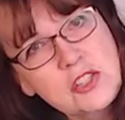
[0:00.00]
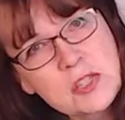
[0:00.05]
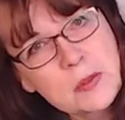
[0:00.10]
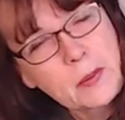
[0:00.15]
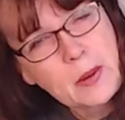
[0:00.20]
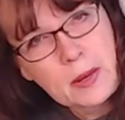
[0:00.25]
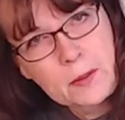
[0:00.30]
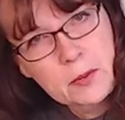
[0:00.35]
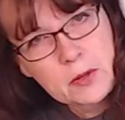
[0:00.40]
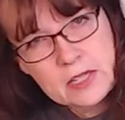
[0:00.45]
a
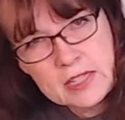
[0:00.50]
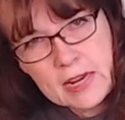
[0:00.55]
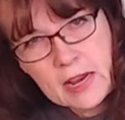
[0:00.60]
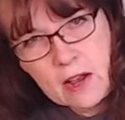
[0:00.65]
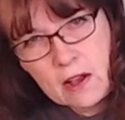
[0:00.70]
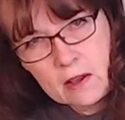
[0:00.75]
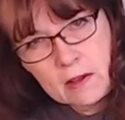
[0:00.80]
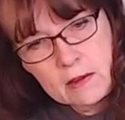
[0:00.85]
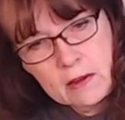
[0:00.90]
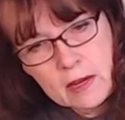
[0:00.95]
paper
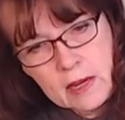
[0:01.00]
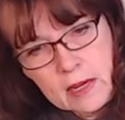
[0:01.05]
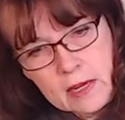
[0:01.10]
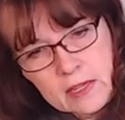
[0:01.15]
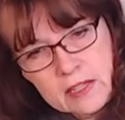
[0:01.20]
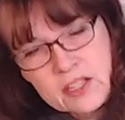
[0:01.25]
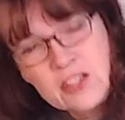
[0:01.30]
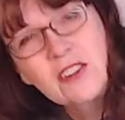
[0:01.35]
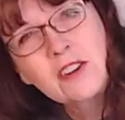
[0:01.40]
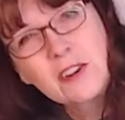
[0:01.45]
towel.
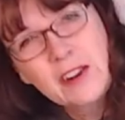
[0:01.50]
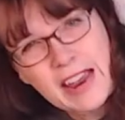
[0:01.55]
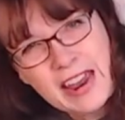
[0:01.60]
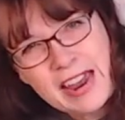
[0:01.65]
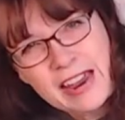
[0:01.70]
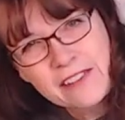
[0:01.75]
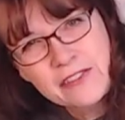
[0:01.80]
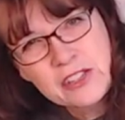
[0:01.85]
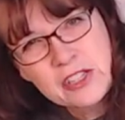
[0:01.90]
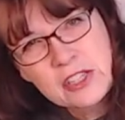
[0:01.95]
You don't
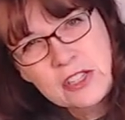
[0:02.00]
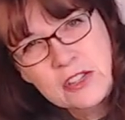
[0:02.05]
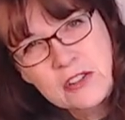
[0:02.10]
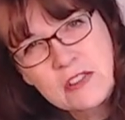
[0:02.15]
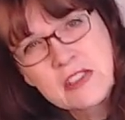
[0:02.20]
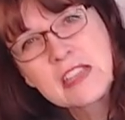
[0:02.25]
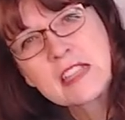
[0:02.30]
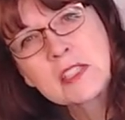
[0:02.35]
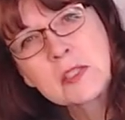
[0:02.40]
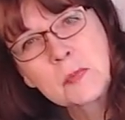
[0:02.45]
have to do
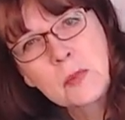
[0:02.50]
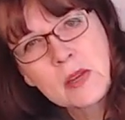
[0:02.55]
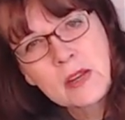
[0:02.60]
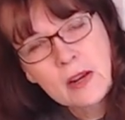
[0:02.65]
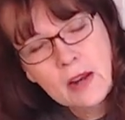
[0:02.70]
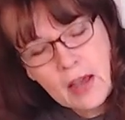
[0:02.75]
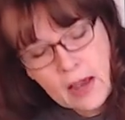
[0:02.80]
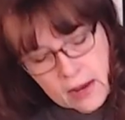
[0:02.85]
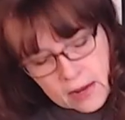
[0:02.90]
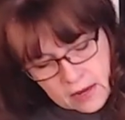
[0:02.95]
this, but
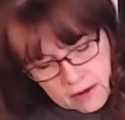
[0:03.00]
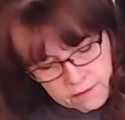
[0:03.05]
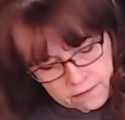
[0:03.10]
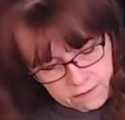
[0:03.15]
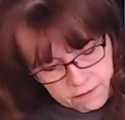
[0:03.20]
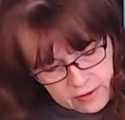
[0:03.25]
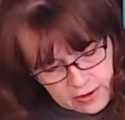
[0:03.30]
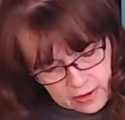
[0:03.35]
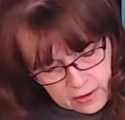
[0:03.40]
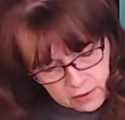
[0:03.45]
I have
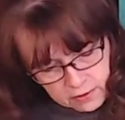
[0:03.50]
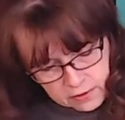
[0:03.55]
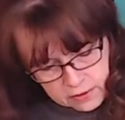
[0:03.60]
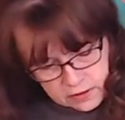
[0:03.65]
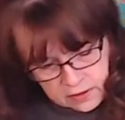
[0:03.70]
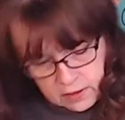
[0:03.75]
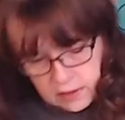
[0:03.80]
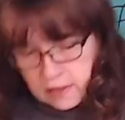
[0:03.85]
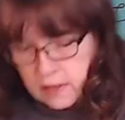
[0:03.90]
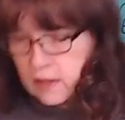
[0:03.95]

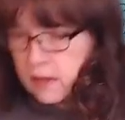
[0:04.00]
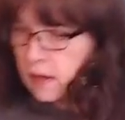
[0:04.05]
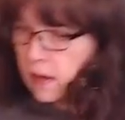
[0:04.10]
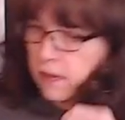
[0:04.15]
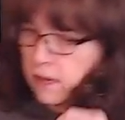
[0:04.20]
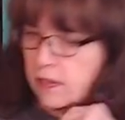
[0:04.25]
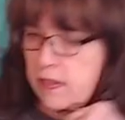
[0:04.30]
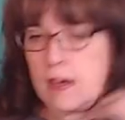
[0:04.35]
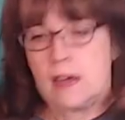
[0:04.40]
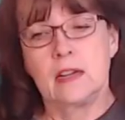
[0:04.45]
found
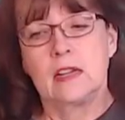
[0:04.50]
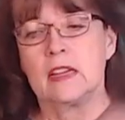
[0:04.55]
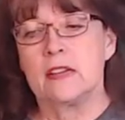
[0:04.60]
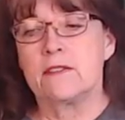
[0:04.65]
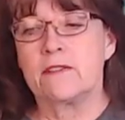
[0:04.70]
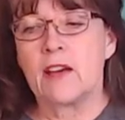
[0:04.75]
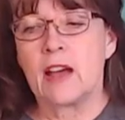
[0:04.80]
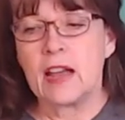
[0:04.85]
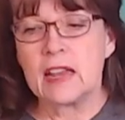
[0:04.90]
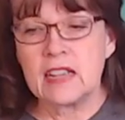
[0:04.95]
that if
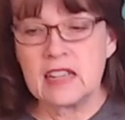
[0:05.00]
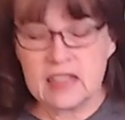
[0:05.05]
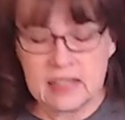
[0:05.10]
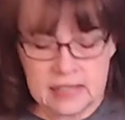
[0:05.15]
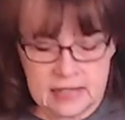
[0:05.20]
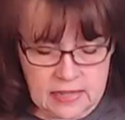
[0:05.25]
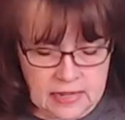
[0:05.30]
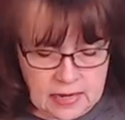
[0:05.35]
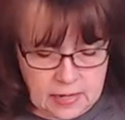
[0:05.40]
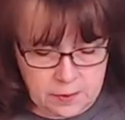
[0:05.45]
I
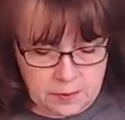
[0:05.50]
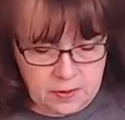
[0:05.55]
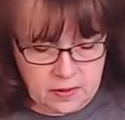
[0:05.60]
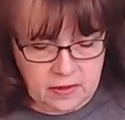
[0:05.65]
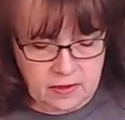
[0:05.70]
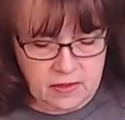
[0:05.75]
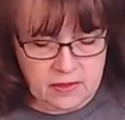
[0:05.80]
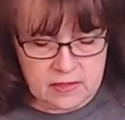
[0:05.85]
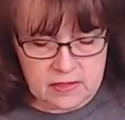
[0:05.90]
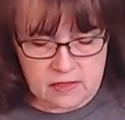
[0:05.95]
clean up
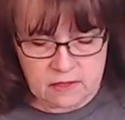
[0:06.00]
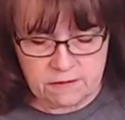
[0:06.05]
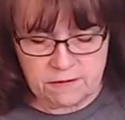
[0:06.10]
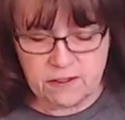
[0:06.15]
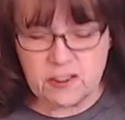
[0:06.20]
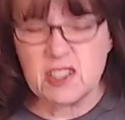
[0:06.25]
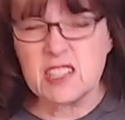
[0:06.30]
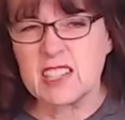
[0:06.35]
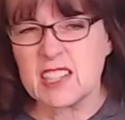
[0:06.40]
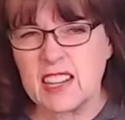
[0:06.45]
this
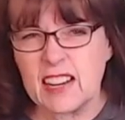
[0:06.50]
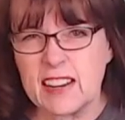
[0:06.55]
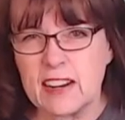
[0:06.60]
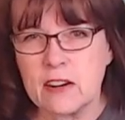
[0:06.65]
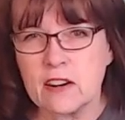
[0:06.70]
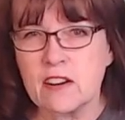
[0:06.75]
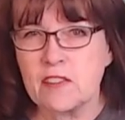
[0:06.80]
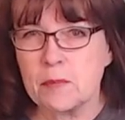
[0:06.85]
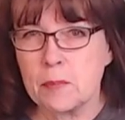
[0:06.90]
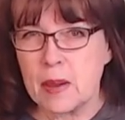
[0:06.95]
first
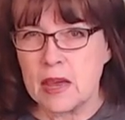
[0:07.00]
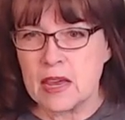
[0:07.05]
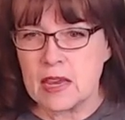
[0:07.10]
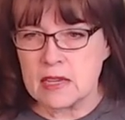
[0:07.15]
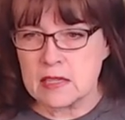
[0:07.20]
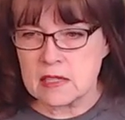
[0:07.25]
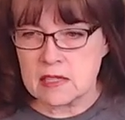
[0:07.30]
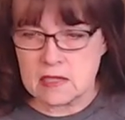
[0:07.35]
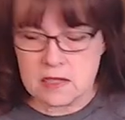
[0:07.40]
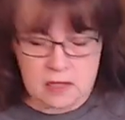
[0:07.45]
layer of
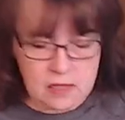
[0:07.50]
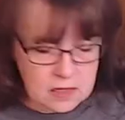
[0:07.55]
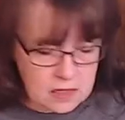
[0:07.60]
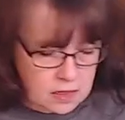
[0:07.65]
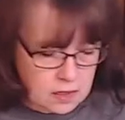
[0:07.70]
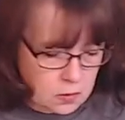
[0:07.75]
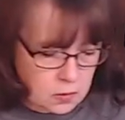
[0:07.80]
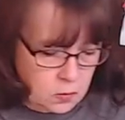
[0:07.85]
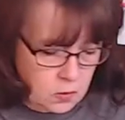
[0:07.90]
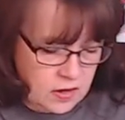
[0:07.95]
paste
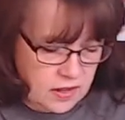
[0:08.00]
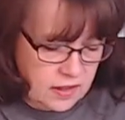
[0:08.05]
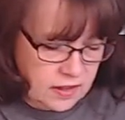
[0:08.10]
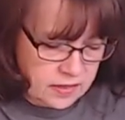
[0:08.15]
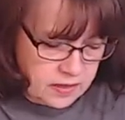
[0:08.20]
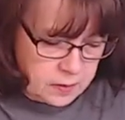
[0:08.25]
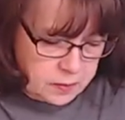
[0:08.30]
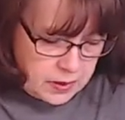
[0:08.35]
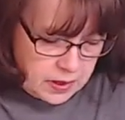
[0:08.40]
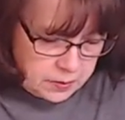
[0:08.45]
with
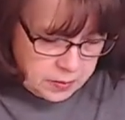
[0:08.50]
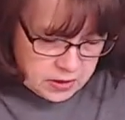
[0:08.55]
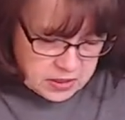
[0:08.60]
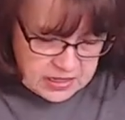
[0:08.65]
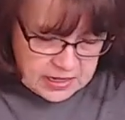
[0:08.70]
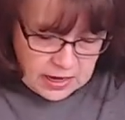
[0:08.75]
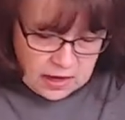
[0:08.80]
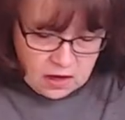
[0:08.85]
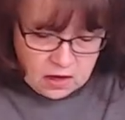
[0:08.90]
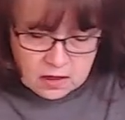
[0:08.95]
a paper
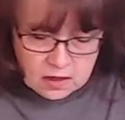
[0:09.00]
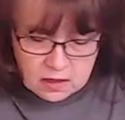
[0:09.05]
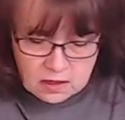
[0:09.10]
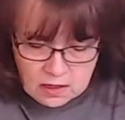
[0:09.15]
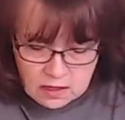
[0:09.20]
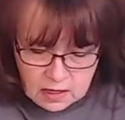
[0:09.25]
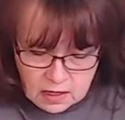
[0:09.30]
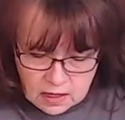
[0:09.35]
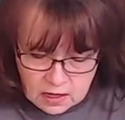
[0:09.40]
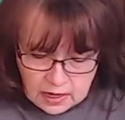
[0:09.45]
towel,
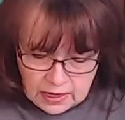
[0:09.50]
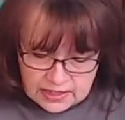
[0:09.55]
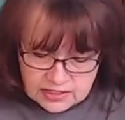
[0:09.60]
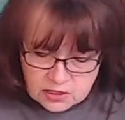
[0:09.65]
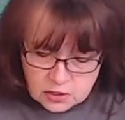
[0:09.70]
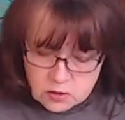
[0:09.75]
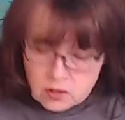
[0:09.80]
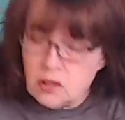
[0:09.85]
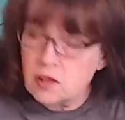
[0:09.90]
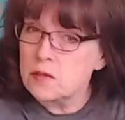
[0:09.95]
I
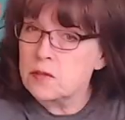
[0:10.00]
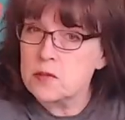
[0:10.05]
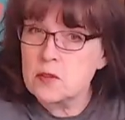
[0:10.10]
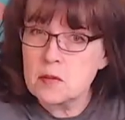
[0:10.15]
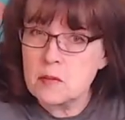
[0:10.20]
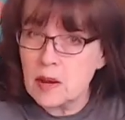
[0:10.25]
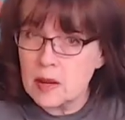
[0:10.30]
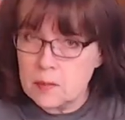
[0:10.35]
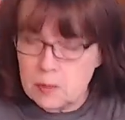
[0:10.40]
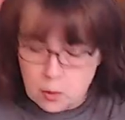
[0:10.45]
don't go through
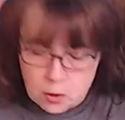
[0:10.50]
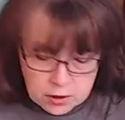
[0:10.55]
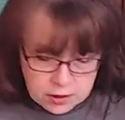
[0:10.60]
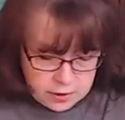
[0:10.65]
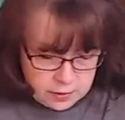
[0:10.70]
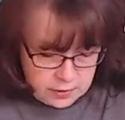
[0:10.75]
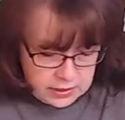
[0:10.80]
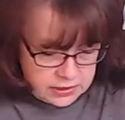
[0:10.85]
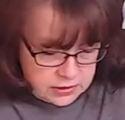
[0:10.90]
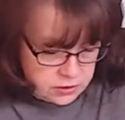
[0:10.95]
my board
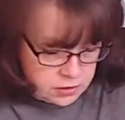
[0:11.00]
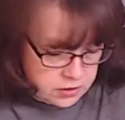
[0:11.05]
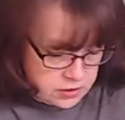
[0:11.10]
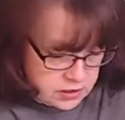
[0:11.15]
erasers